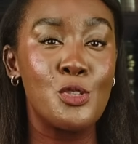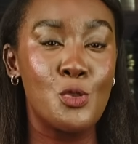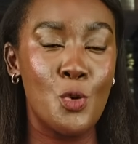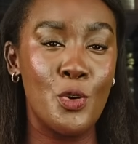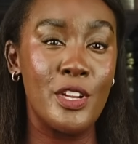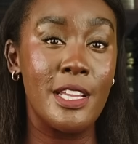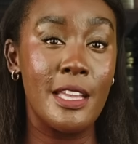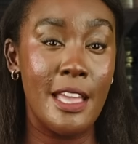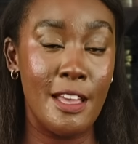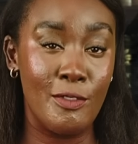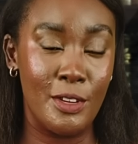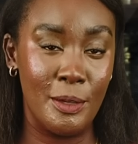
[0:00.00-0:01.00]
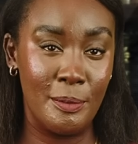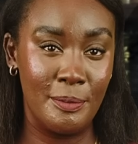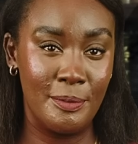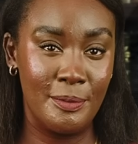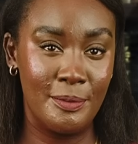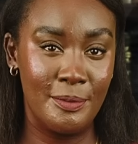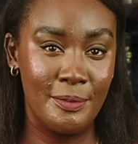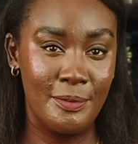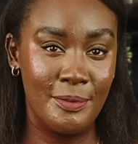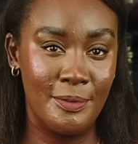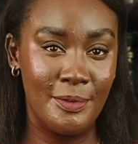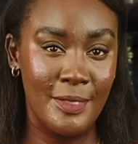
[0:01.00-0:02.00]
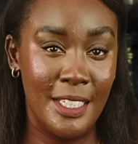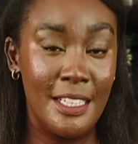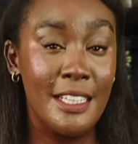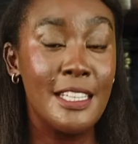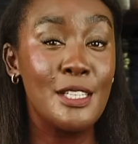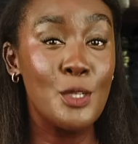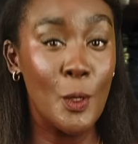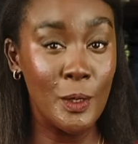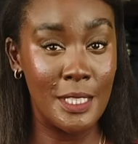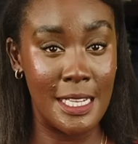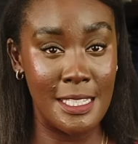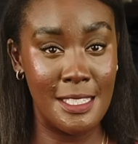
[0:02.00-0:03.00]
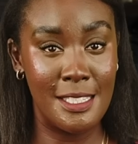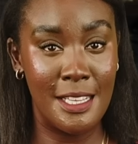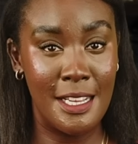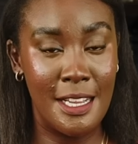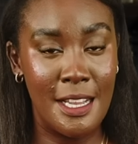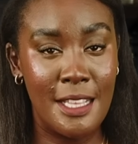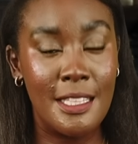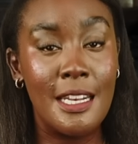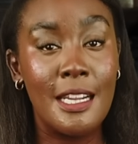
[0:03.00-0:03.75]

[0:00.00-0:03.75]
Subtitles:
story ever. He told us that